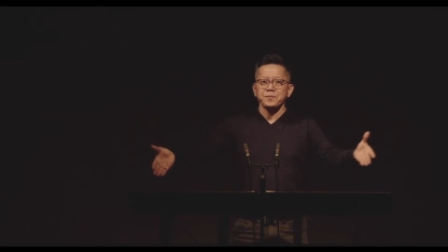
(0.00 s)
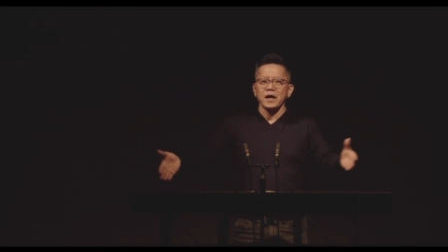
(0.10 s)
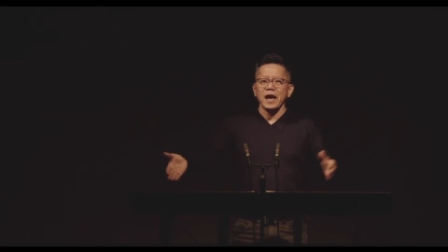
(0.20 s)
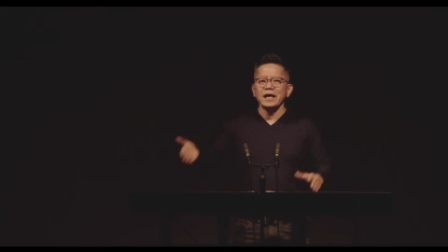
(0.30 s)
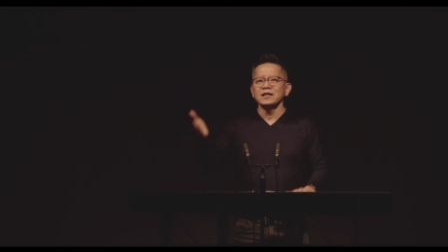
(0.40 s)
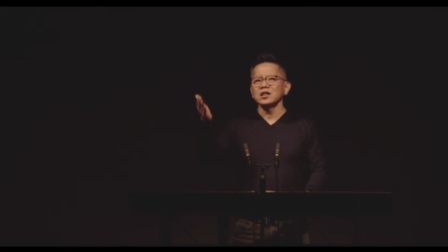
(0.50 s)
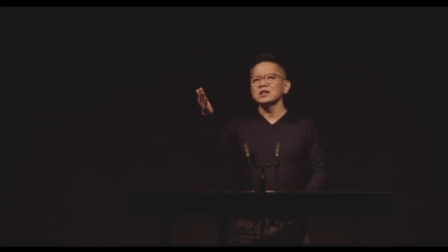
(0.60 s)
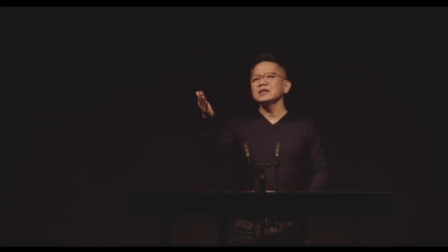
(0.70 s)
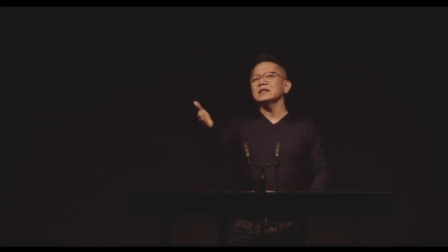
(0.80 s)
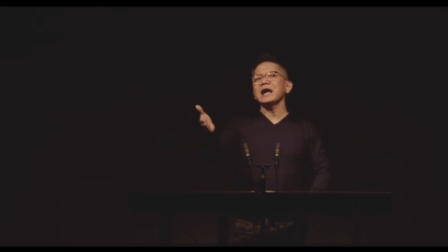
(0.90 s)
and the
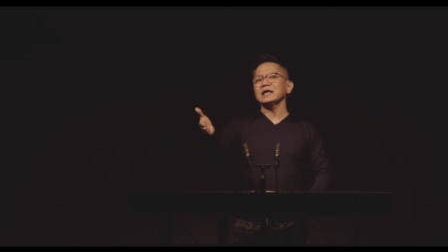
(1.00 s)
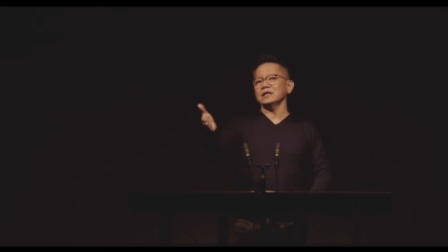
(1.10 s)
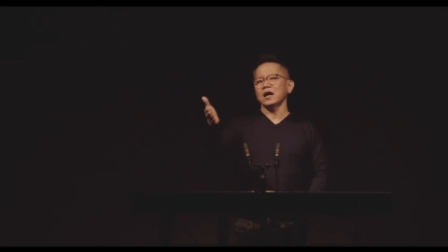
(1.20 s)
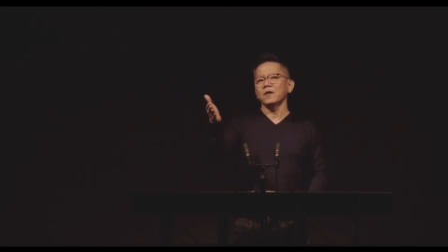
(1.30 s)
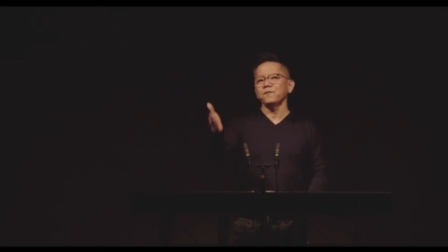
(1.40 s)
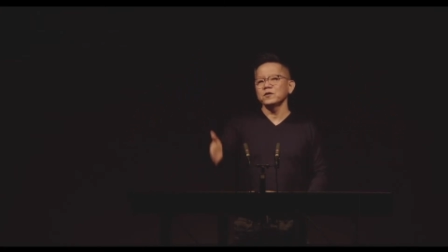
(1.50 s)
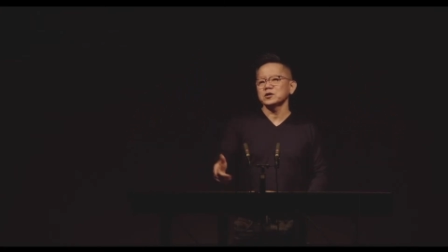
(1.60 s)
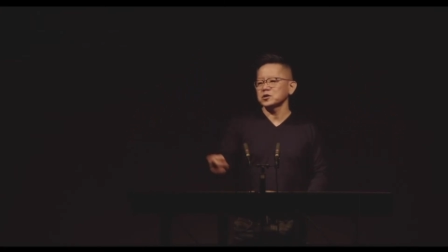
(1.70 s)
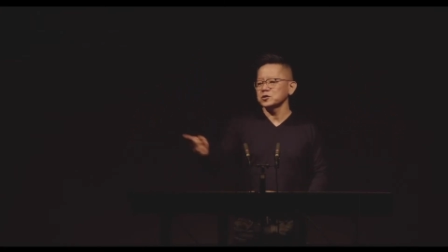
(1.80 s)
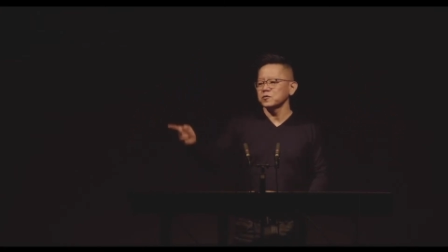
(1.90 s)
light
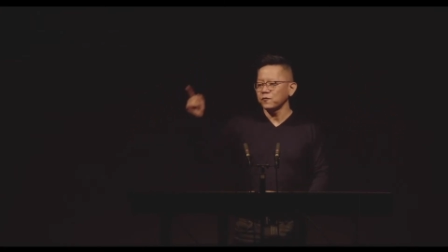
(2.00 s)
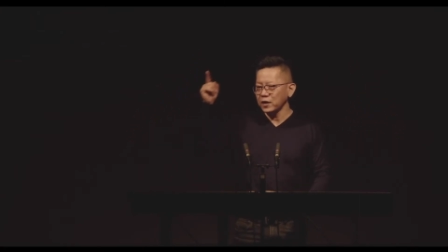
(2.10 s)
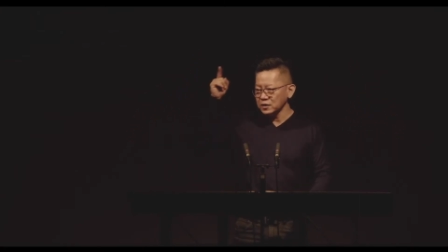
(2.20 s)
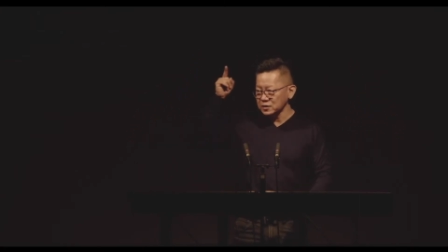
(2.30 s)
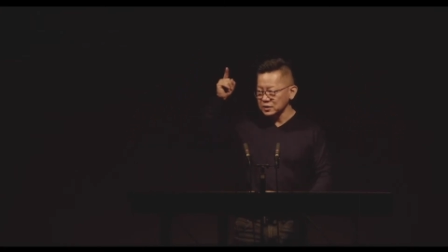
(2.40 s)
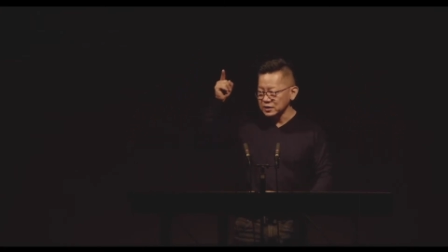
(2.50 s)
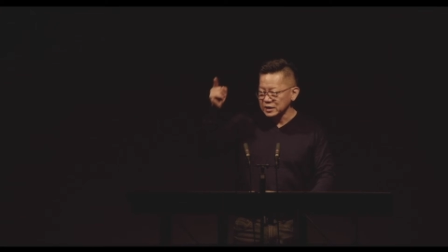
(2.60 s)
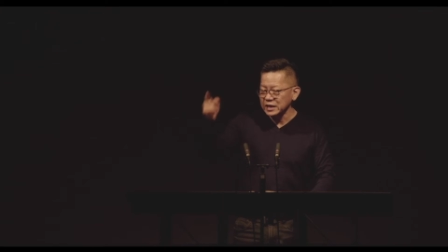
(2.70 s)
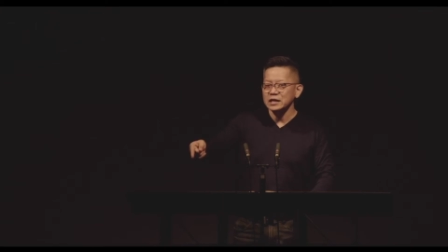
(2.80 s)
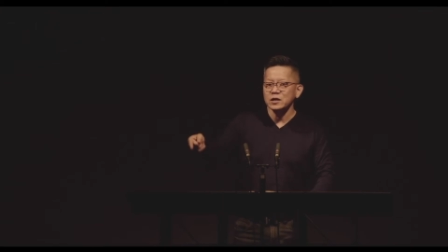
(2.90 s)
affliction you face in
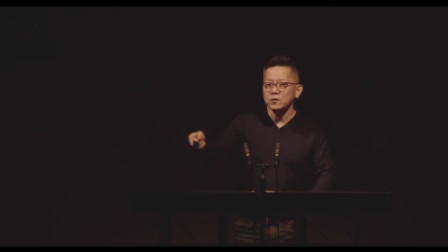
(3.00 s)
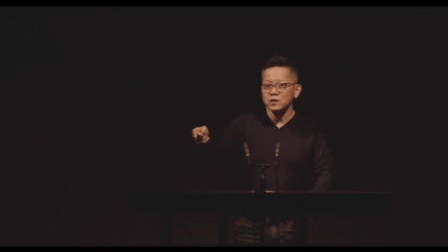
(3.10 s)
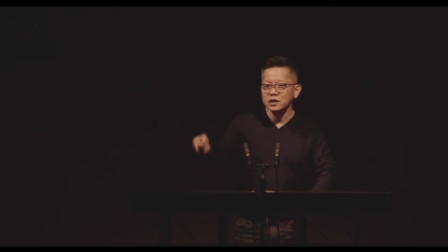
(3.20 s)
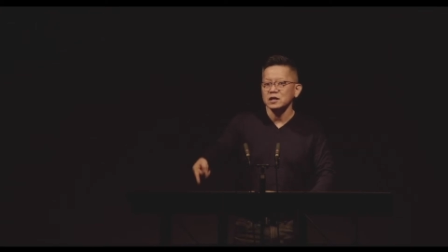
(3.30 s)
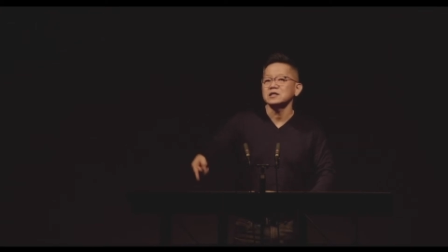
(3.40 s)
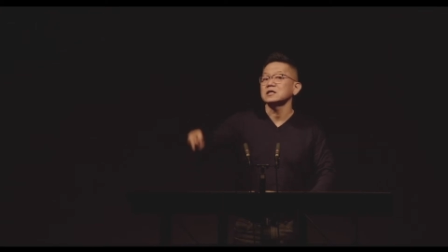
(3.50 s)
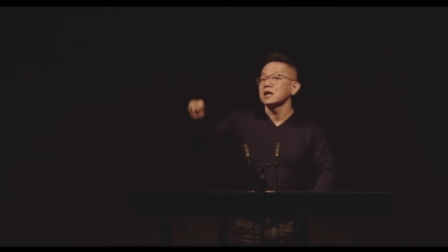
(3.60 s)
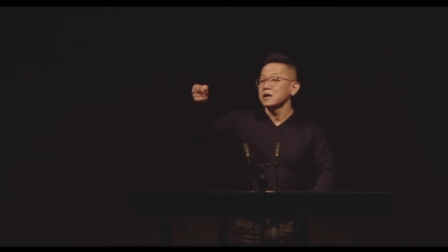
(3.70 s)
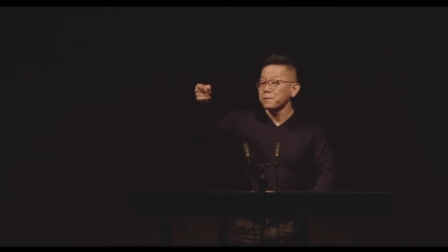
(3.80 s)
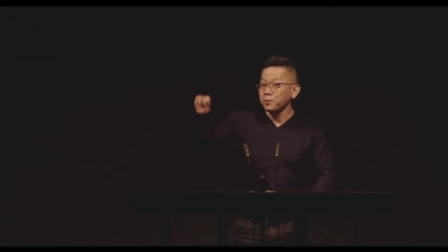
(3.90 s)
dealing with these
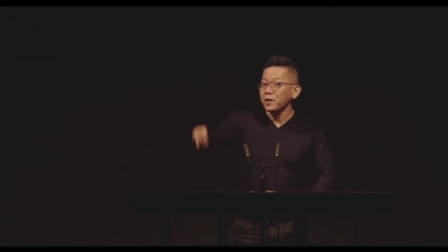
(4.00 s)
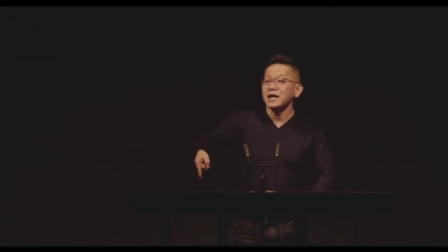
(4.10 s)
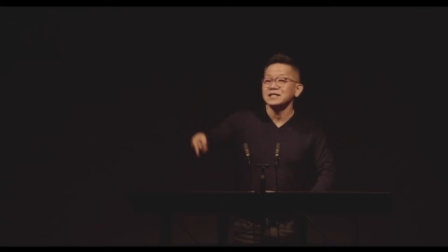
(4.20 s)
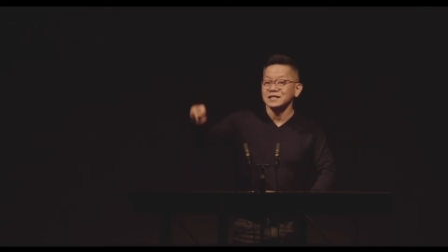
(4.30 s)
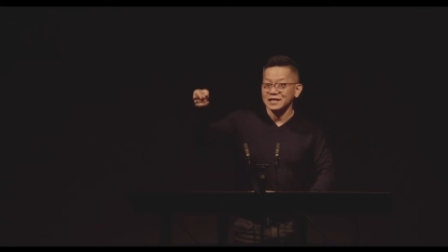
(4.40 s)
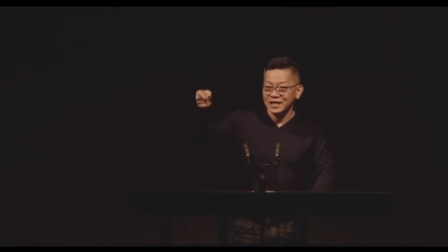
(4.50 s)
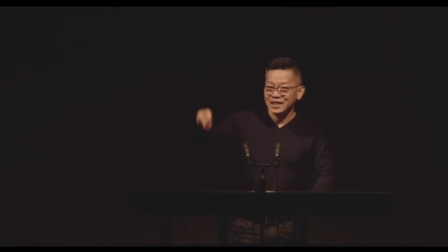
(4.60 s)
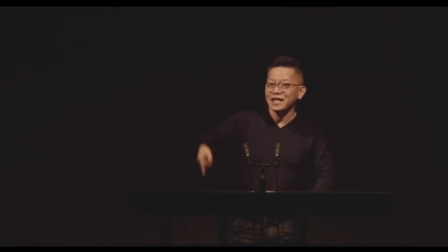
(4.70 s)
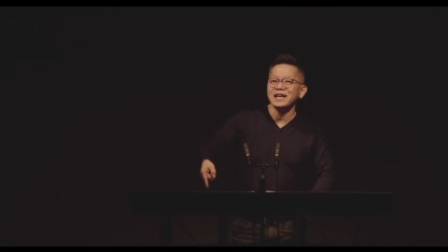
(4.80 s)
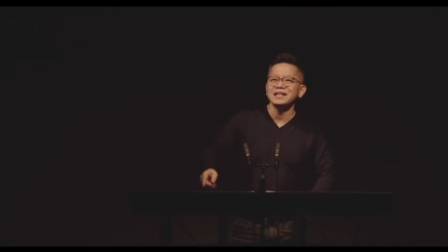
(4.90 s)
present
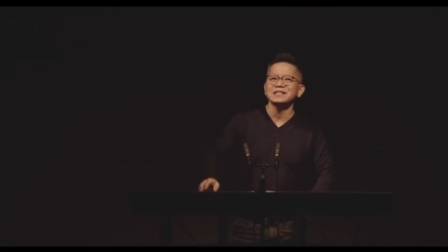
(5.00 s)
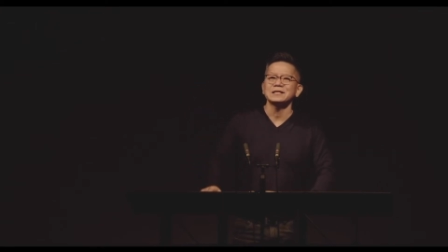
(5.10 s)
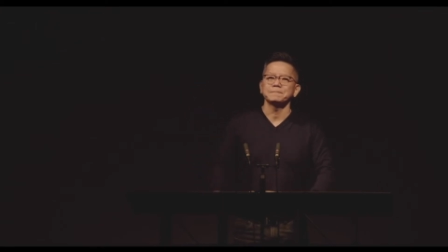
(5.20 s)
things